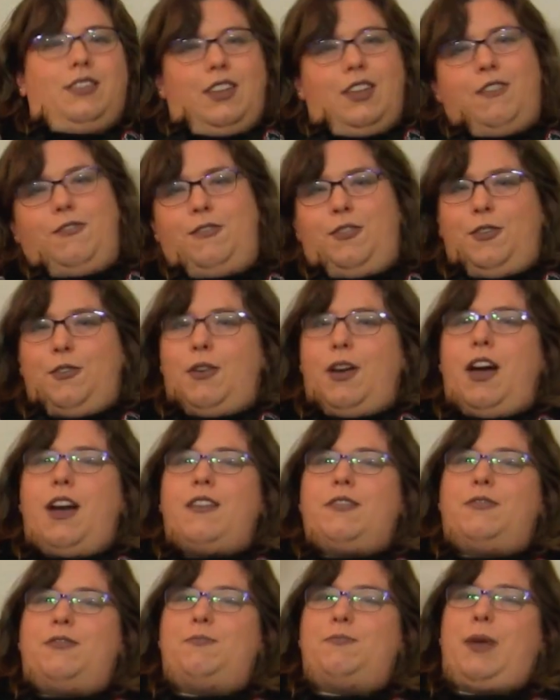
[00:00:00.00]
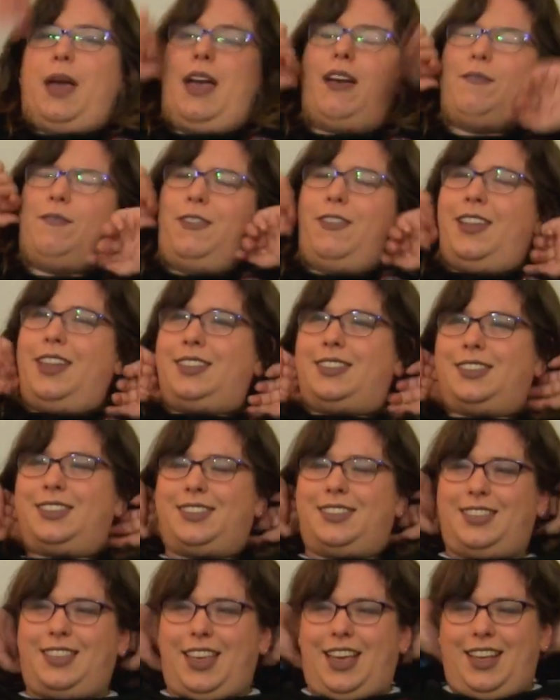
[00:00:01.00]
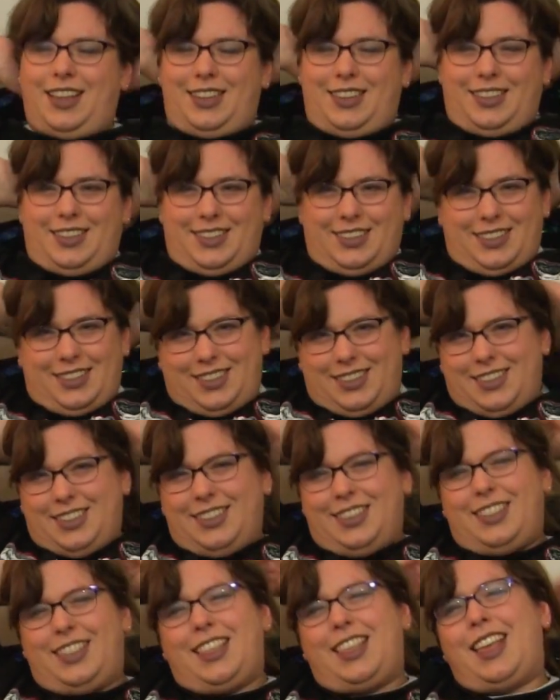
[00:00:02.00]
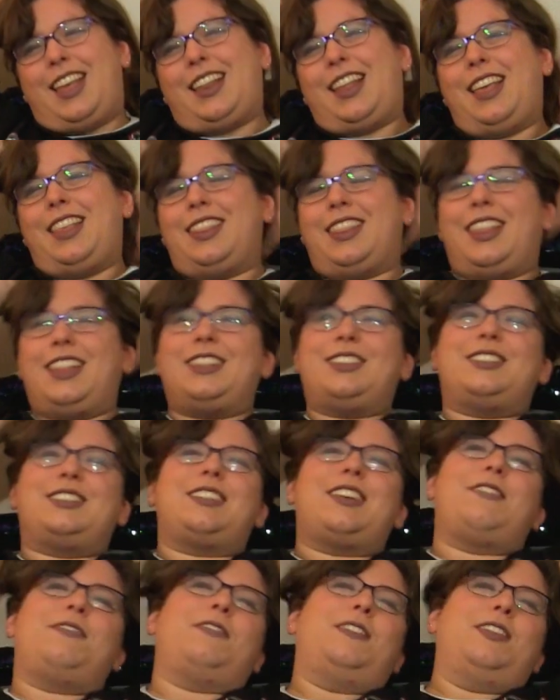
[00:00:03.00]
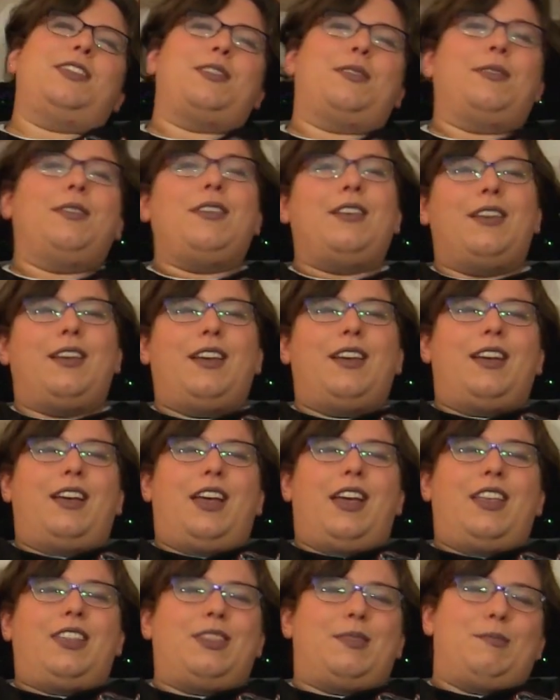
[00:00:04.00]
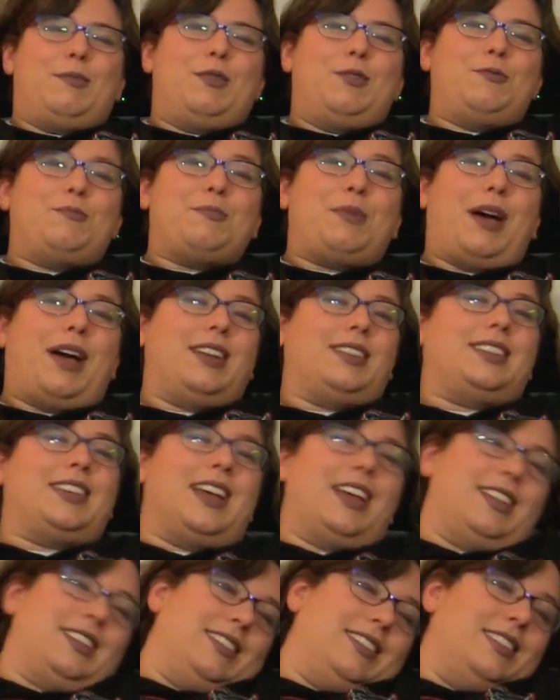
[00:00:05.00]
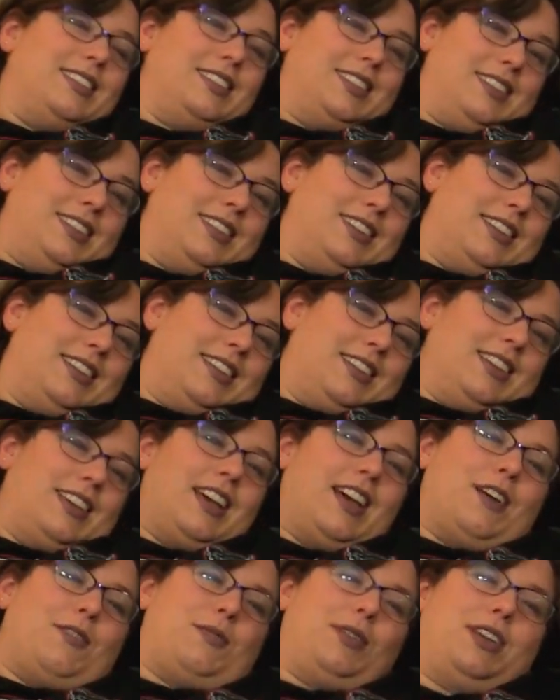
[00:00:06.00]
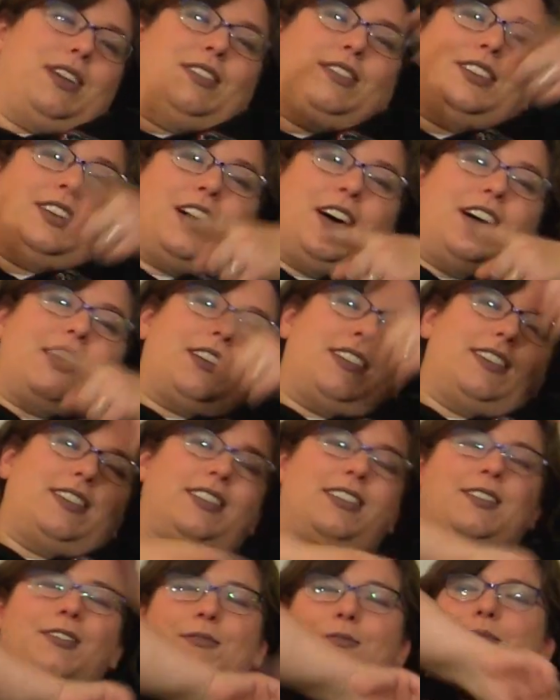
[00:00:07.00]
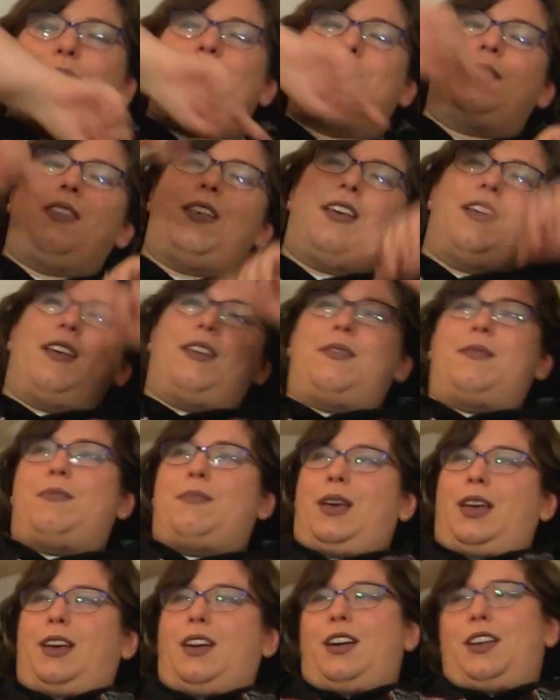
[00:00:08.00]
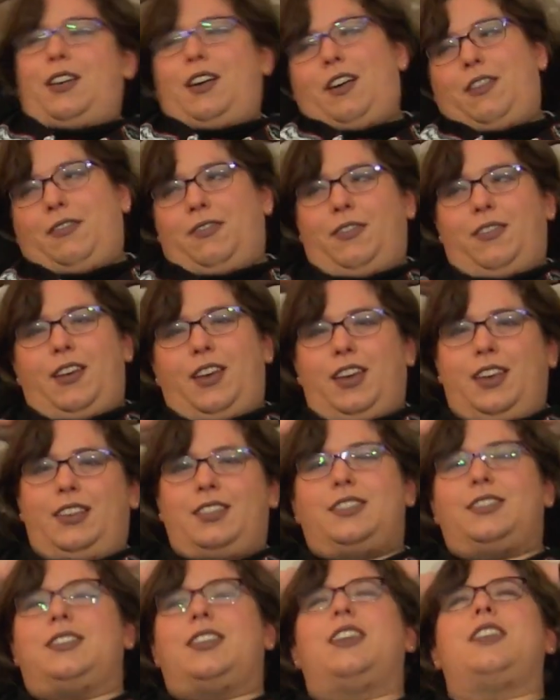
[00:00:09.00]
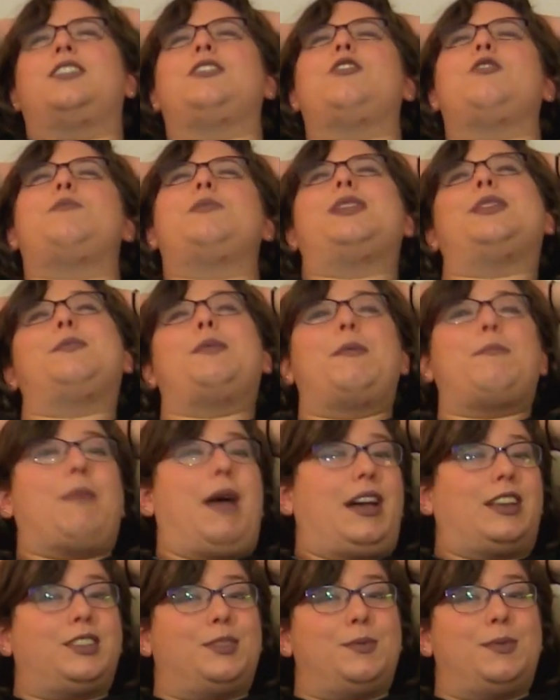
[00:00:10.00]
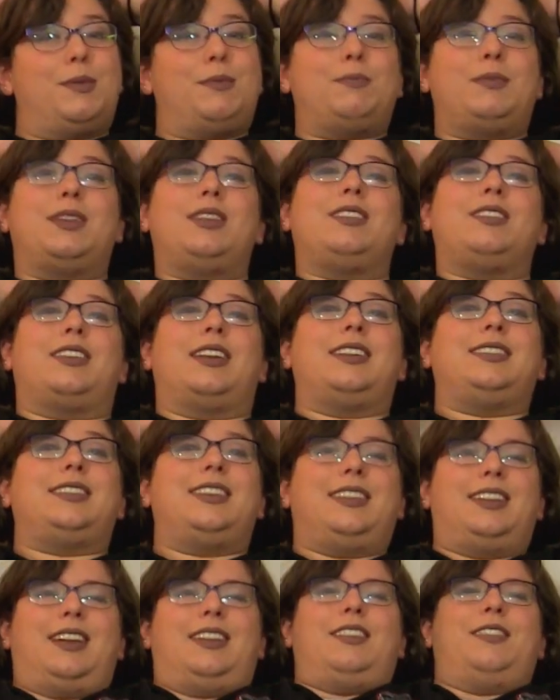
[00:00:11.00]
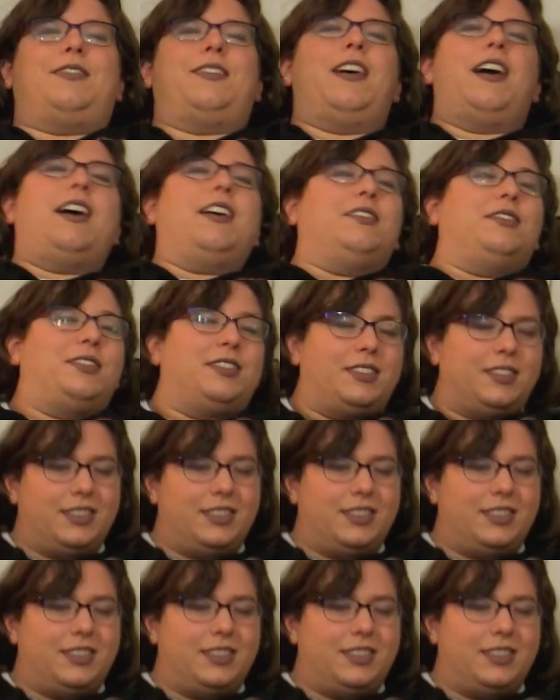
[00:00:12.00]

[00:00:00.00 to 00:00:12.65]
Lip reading: If you have pamphlets that I could stuff in the moon pie tin, we can talk. My cutoff is no minimum, maximum, $19.95.